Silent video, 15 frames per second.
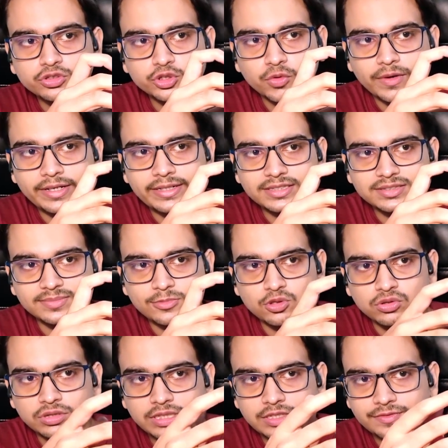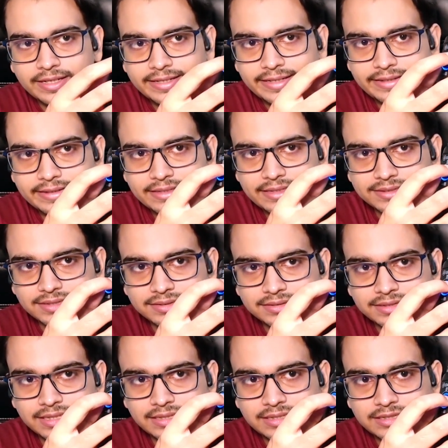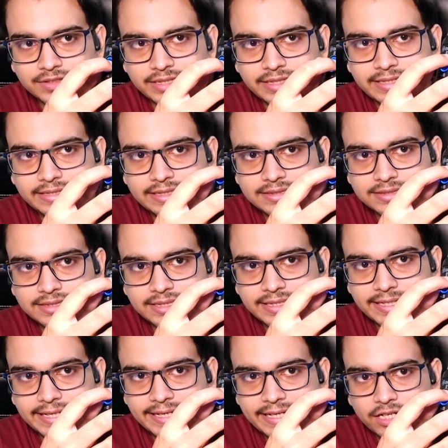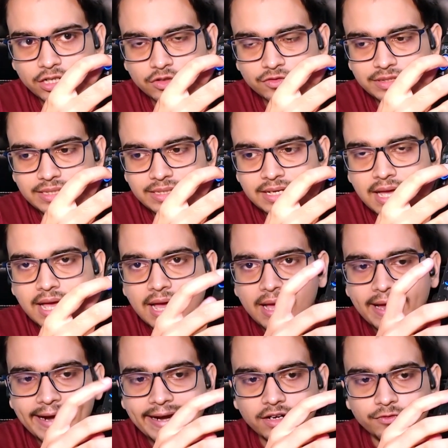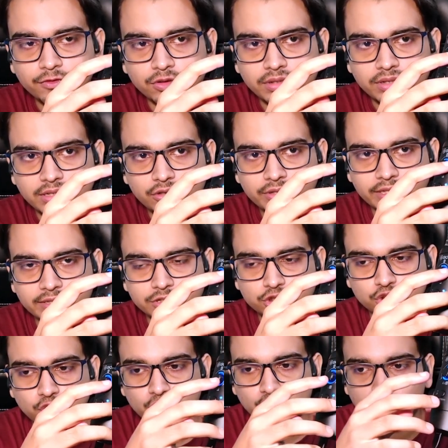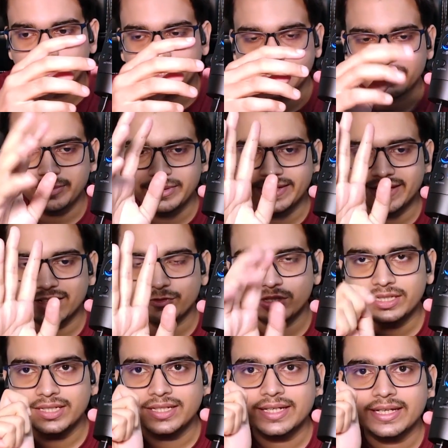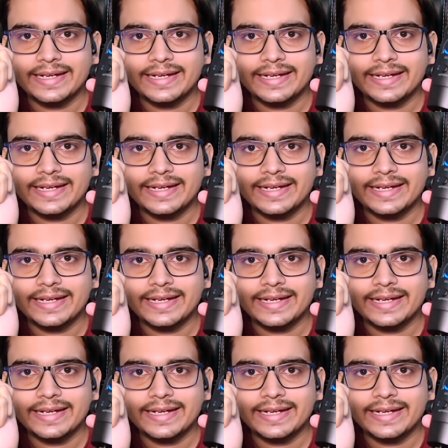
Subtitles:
So when it is blue, if I increase this, then this will increase the gain of the headphone. Okay, so hear me carefully.